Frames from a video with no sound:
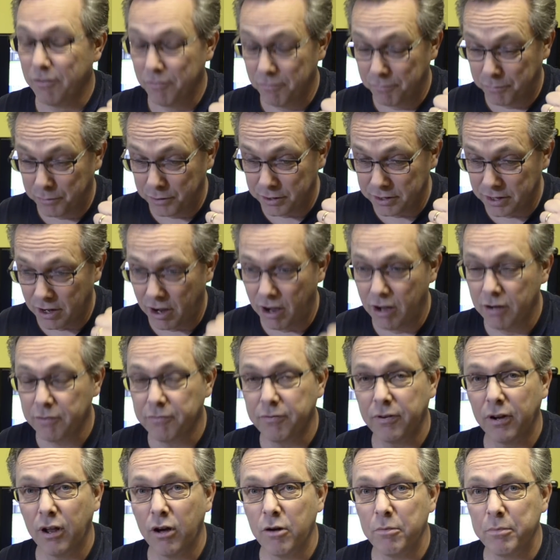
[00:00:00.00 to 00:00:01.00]
for an
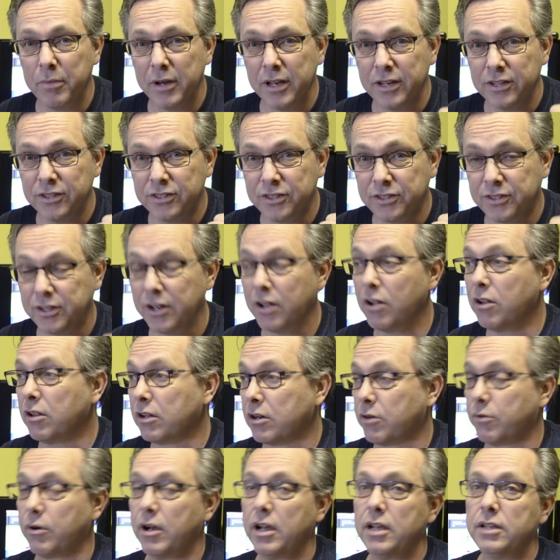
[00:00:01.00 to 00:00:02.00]
envelope, is still
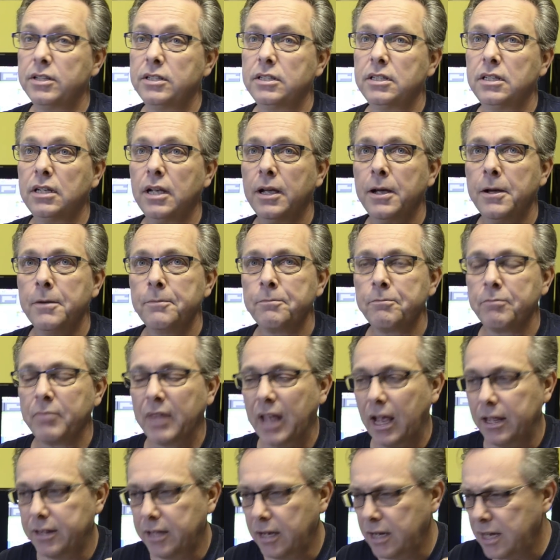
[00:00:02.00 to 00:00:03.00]
crazy.
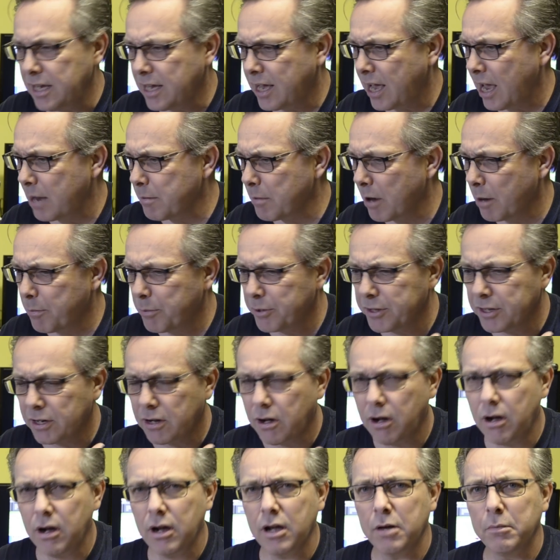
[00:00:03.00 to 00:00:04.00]
And then he came up with a
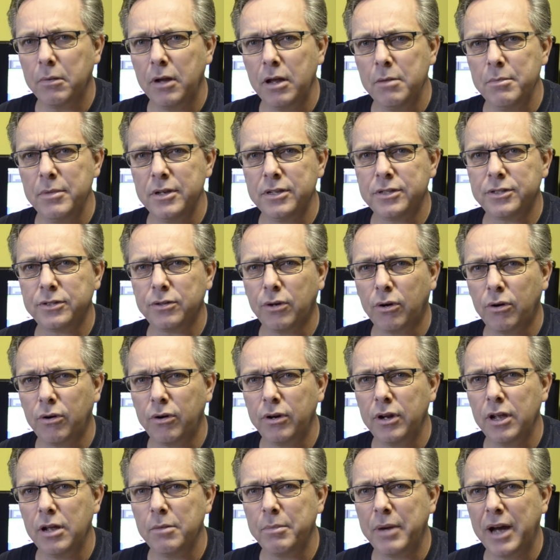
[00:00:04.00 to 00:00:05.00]
cockamamie
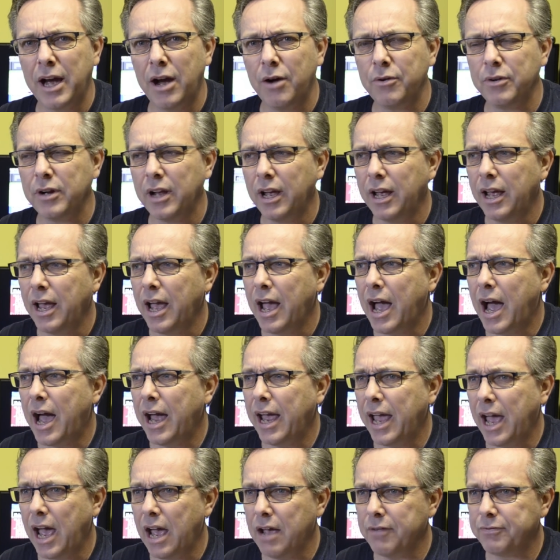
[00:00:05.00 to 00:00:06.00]
story about, I
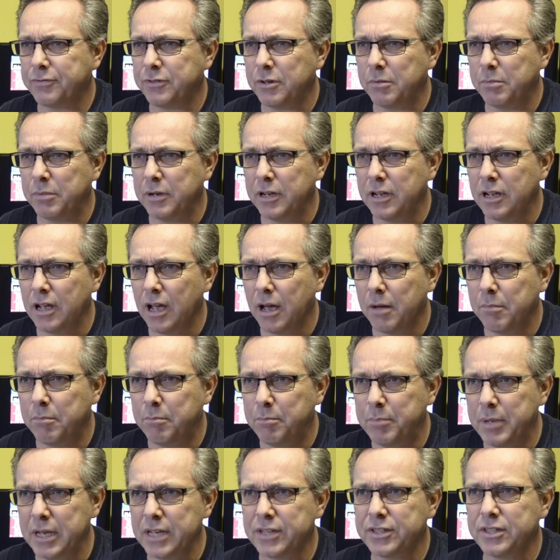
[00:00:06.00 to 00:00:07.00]
have to be a
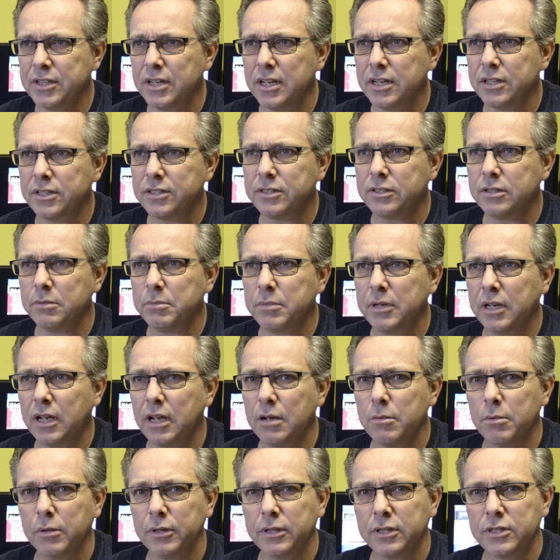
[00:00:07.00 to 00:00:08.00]
business to be
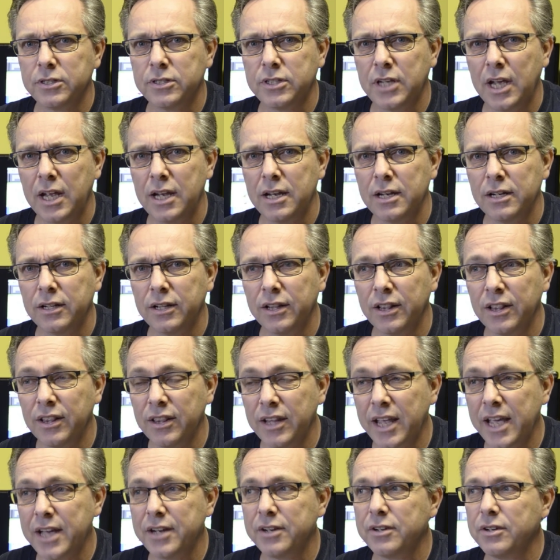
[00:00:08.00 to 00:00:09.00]
able to send
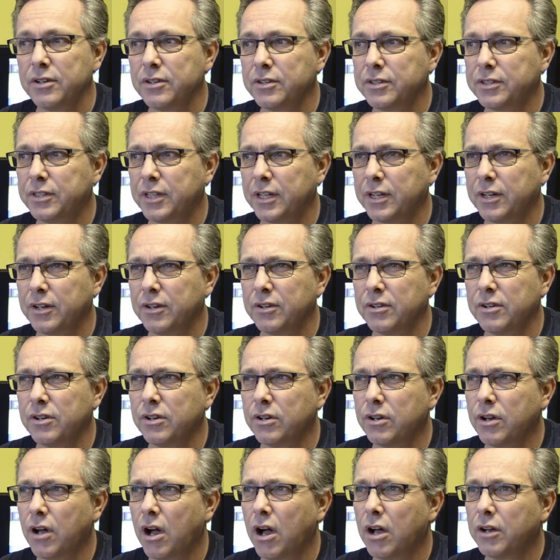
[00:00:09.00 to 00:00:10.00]
letters that are
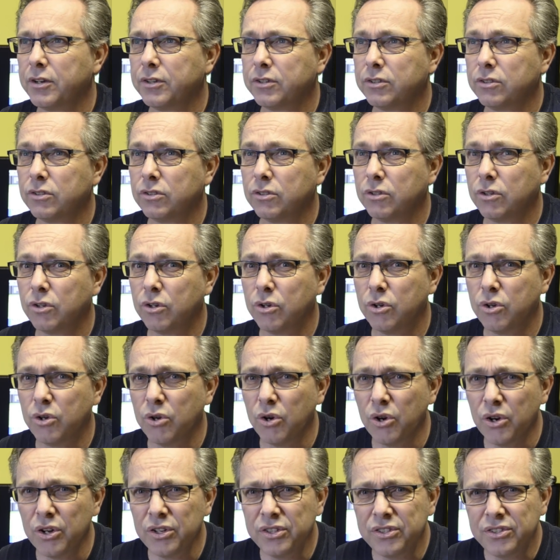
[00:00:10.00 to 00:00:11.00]
not
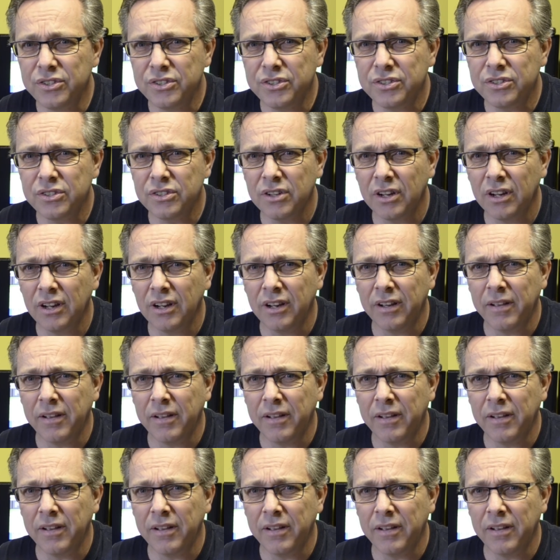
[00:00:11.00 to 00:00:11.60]
goods